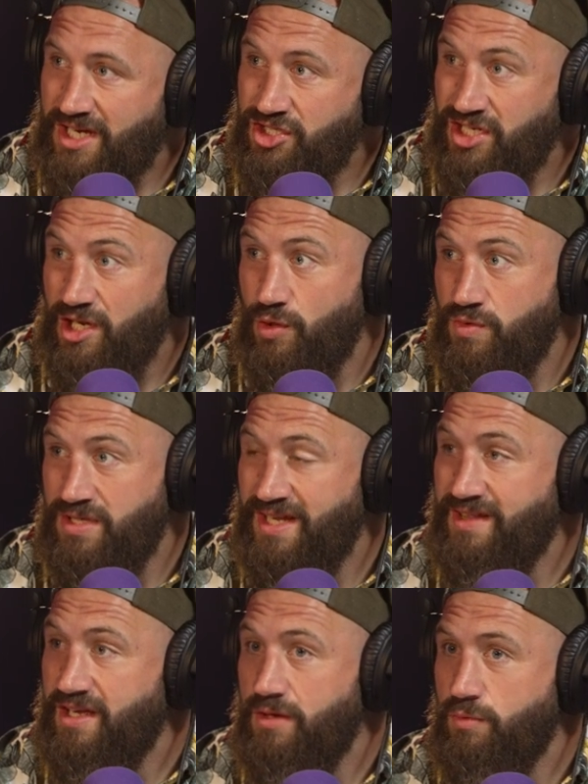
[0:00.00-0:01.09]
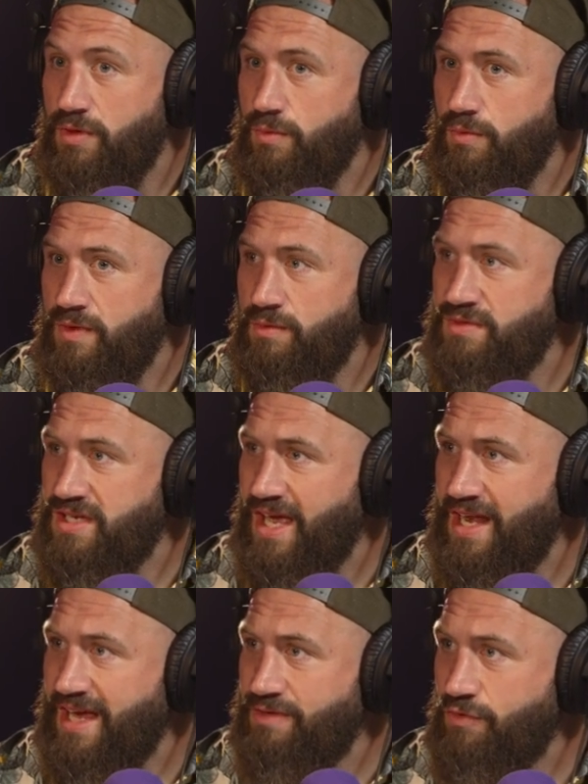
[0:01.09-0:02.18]
actually looted in the, there was
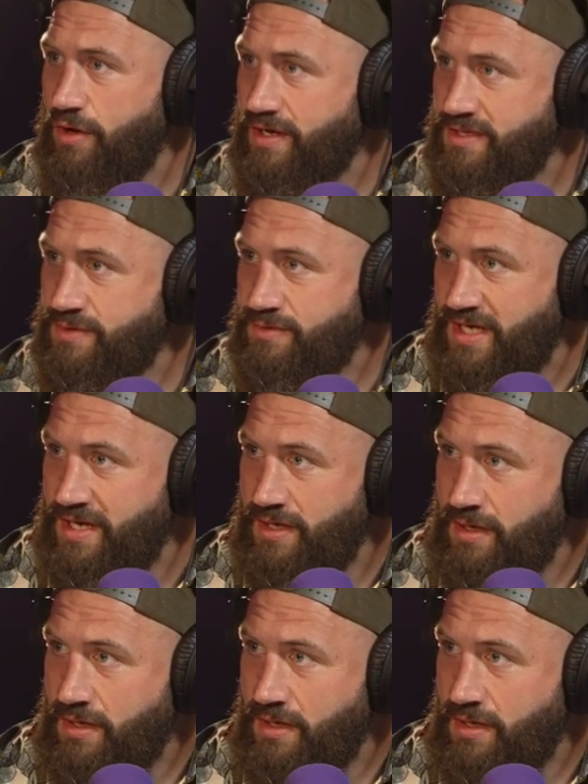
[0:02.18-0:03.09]
LA riots, was there?